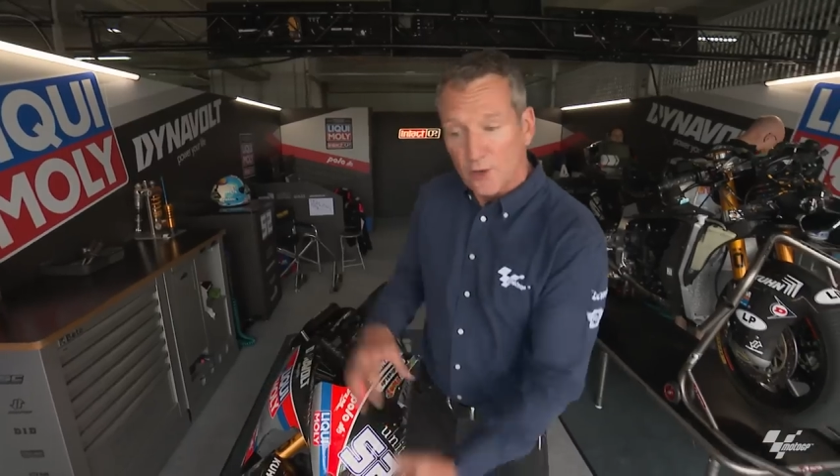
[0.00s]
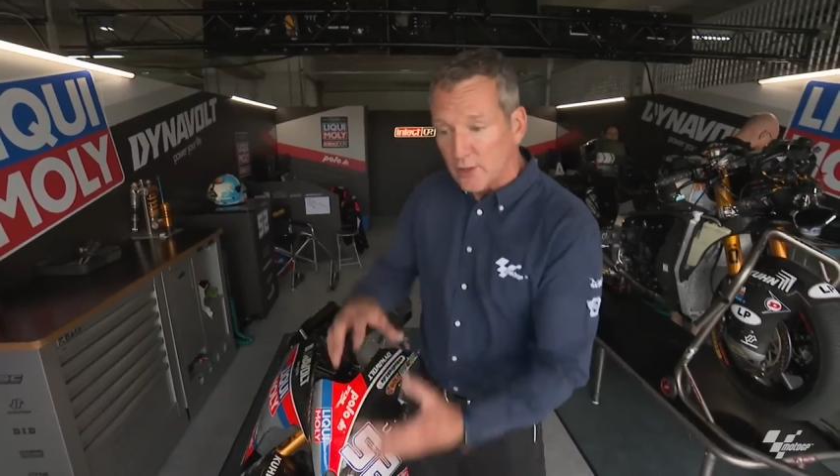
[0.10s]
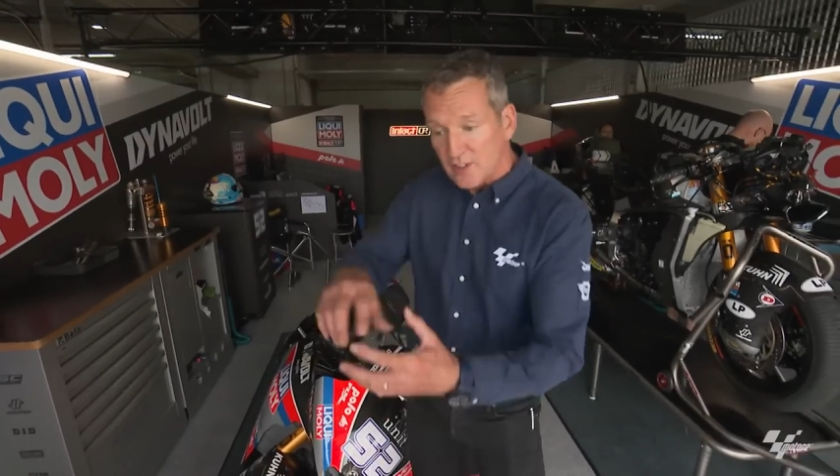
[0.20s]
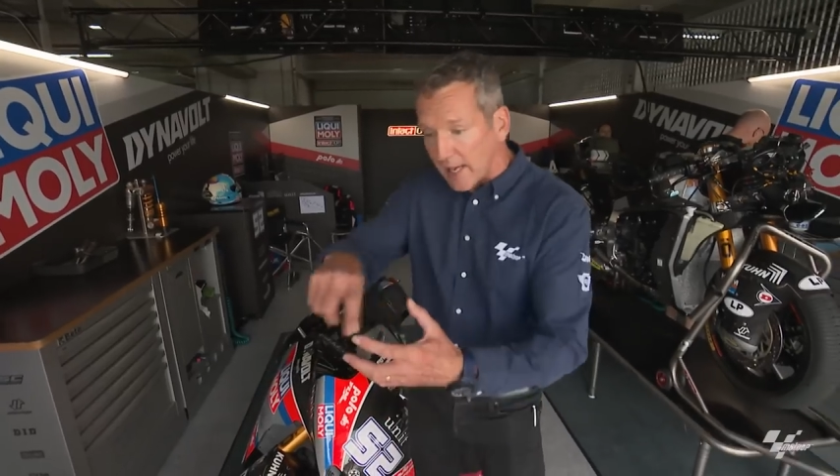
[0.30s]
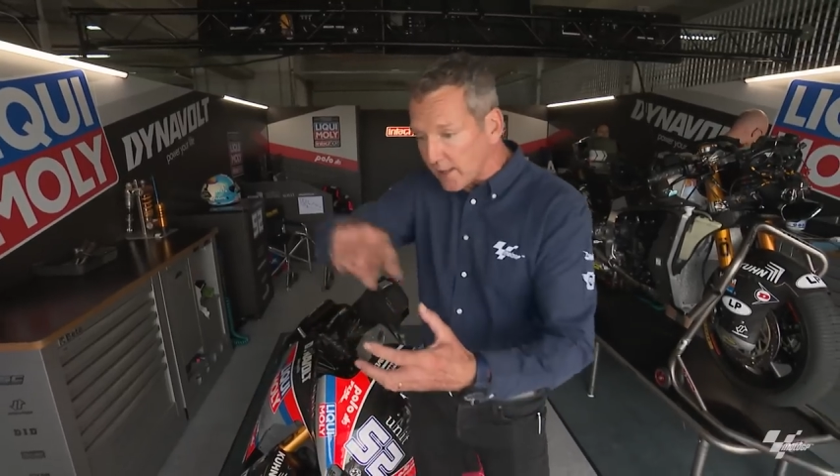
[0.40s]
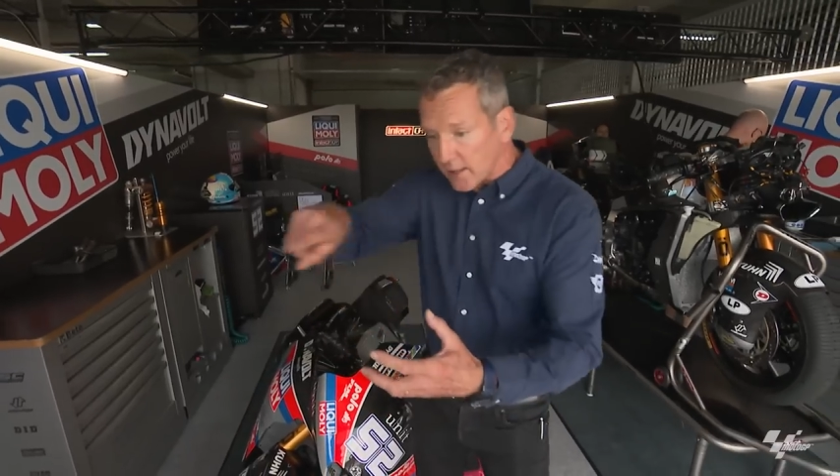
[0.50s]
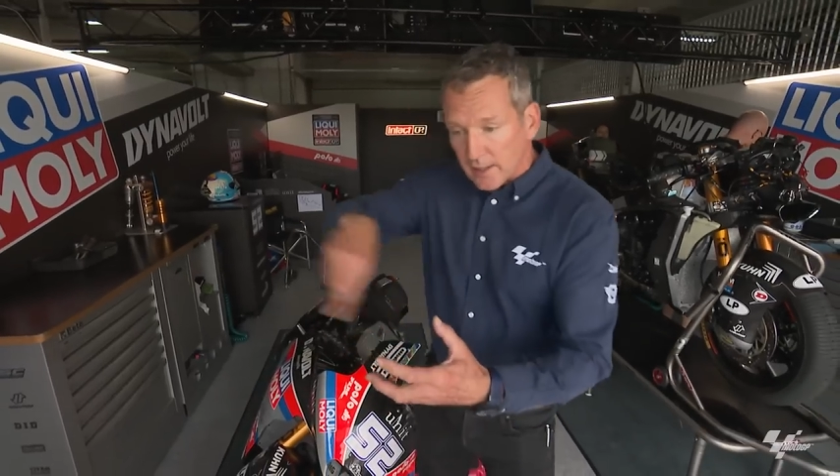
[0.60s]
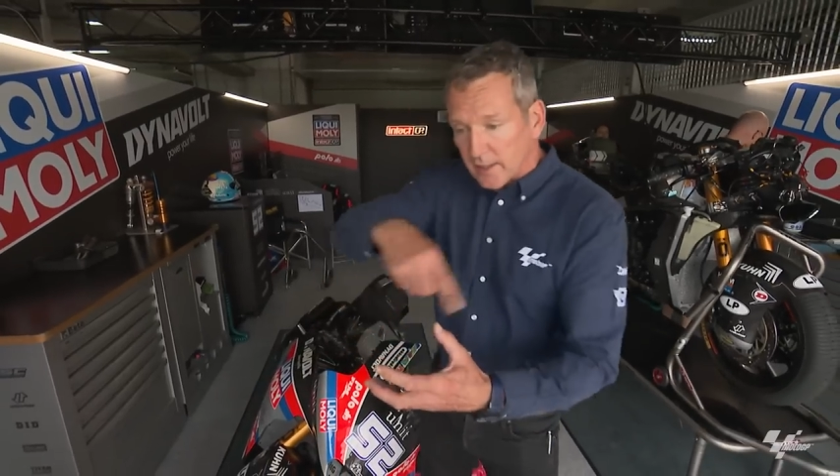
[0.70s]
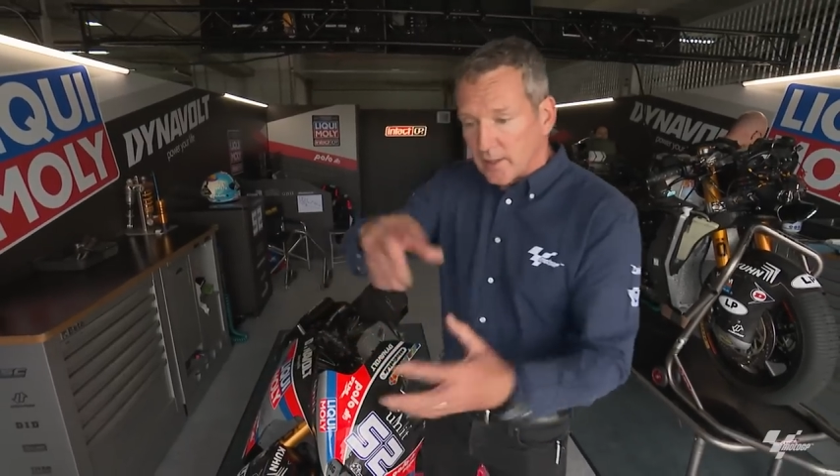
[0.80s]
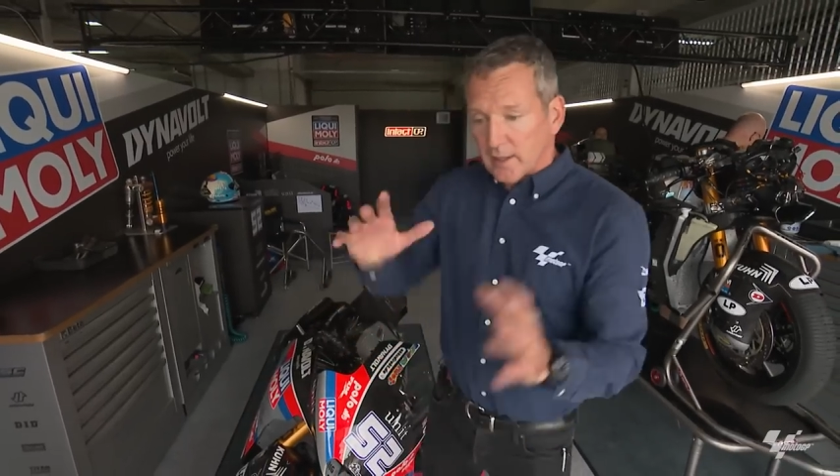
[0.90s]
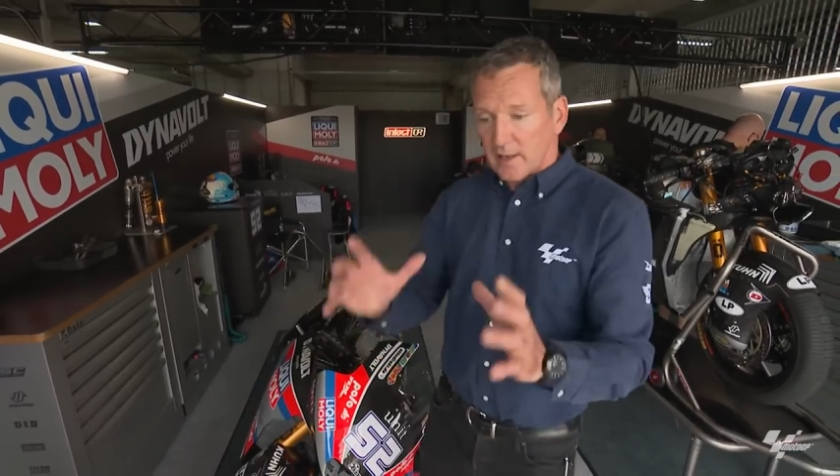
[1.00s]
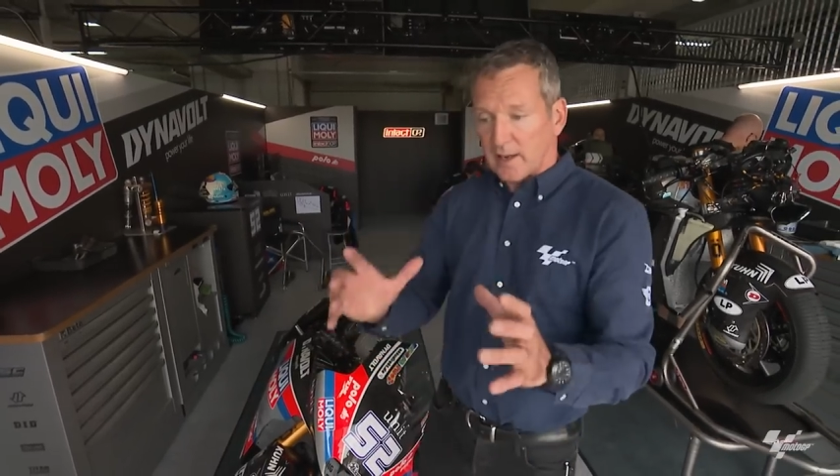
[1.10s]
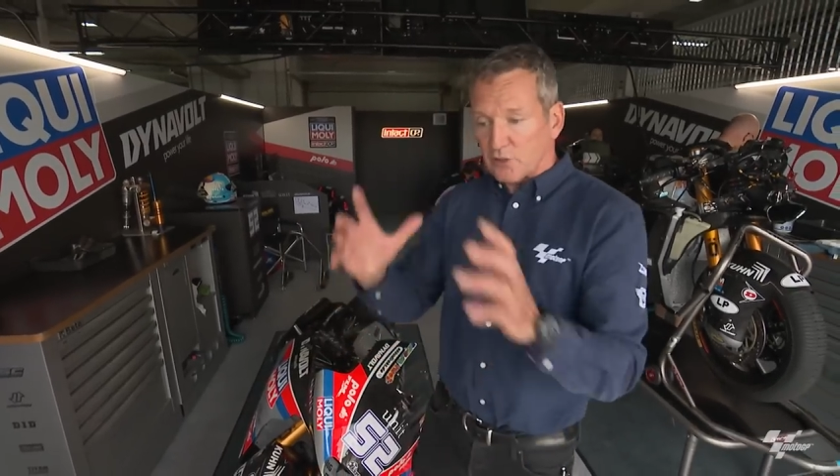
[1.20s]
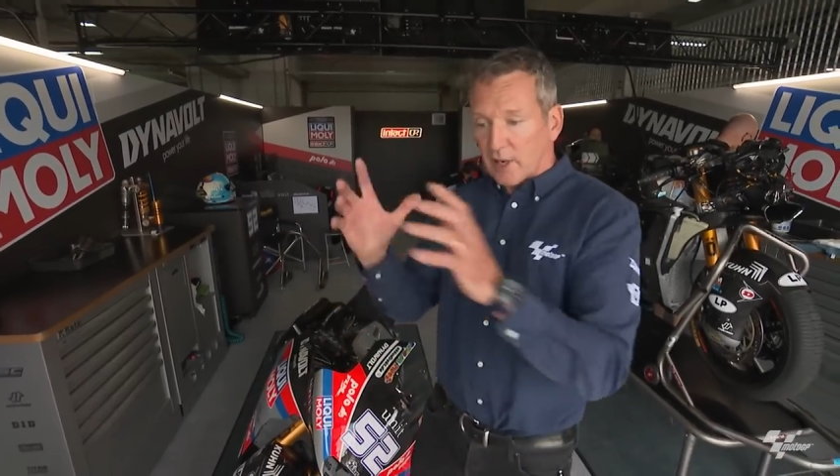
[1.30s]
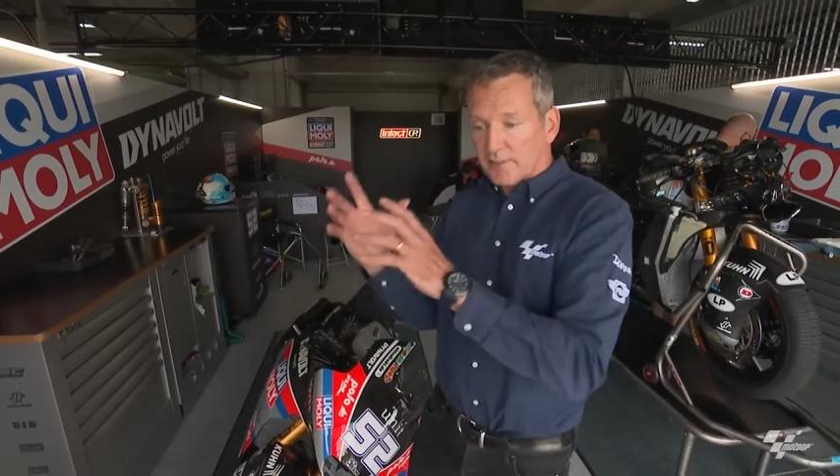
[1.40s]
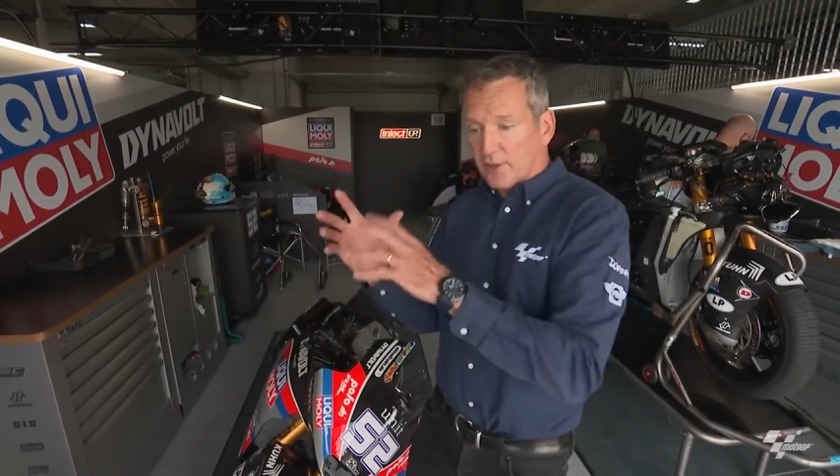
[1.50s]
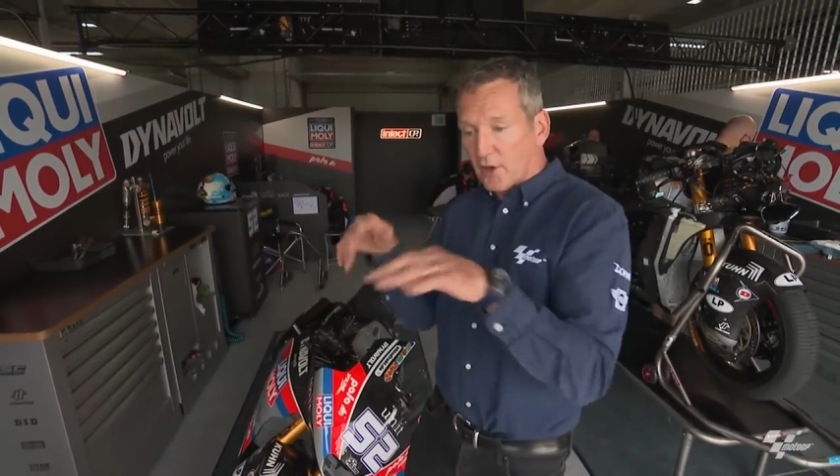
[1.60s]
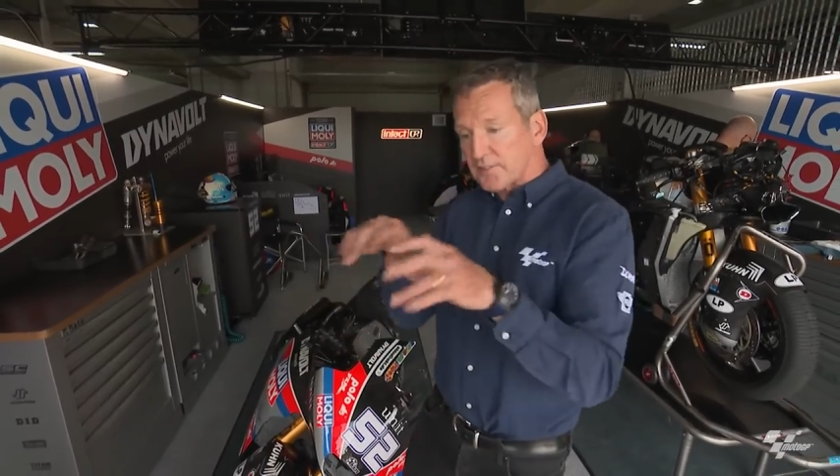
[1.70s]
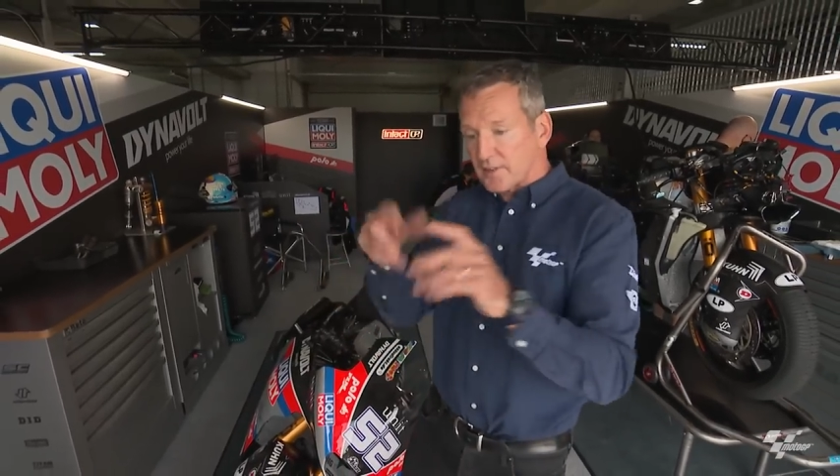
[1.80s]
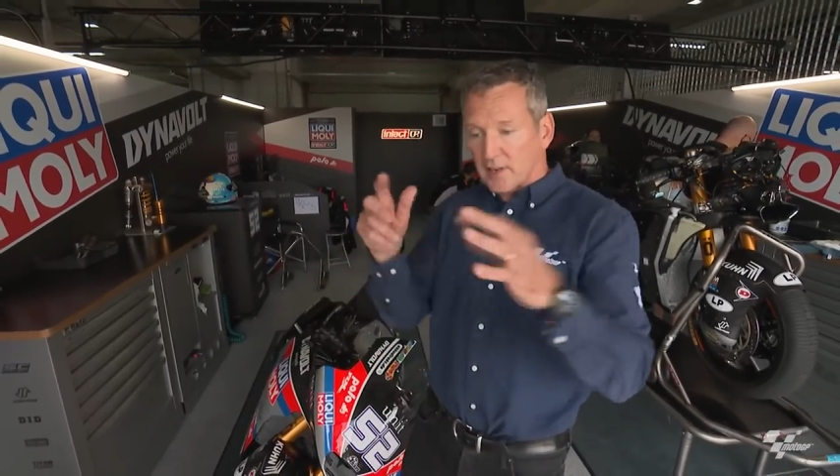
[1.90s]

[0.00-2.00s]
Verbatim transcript: You can take clutch cover off,